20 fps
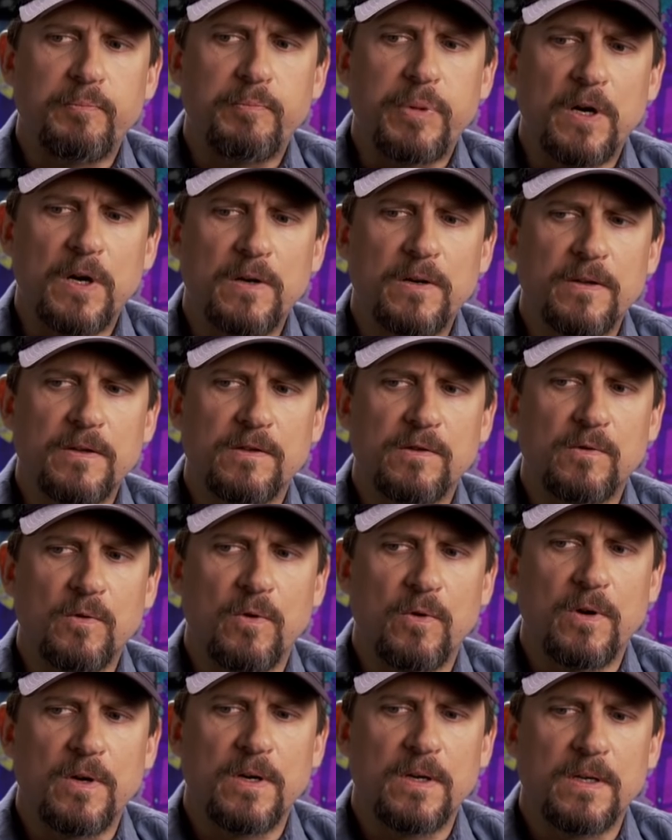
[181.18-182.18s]
Part of the
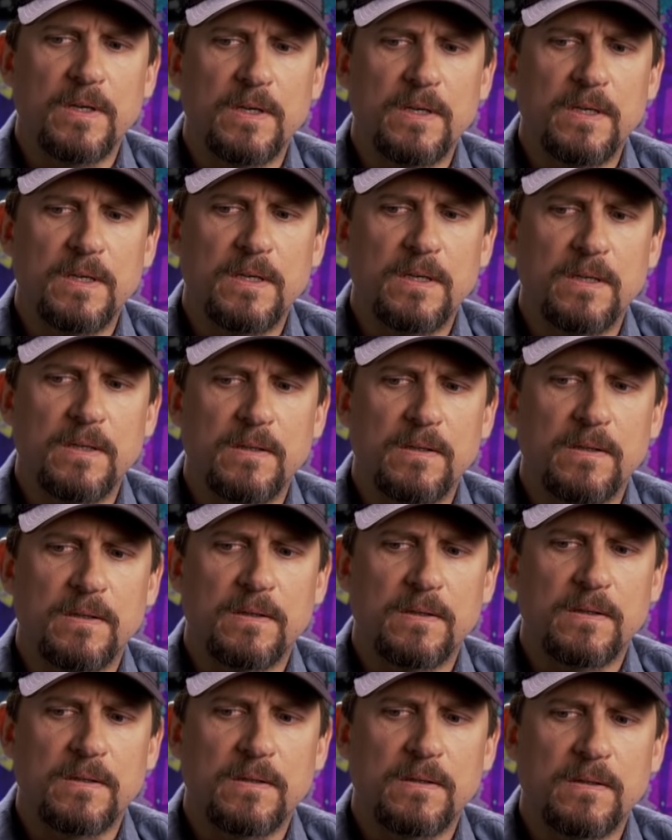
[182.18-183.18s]
story
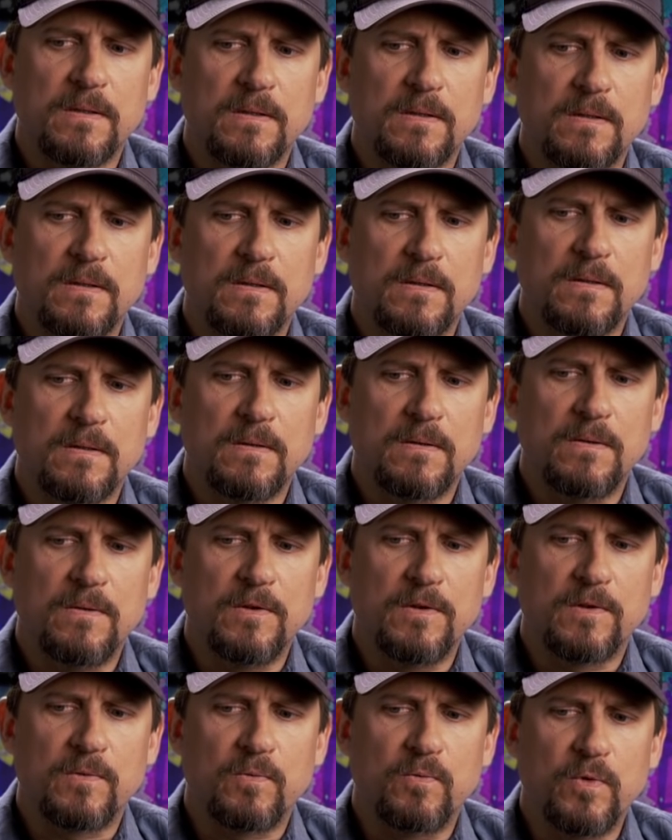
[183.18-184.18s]
is
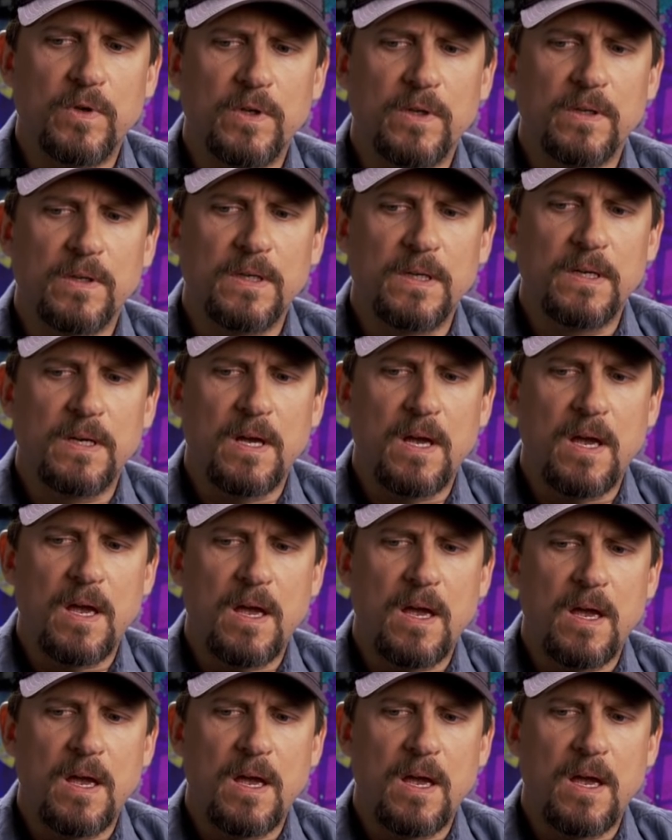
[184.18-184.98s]
this really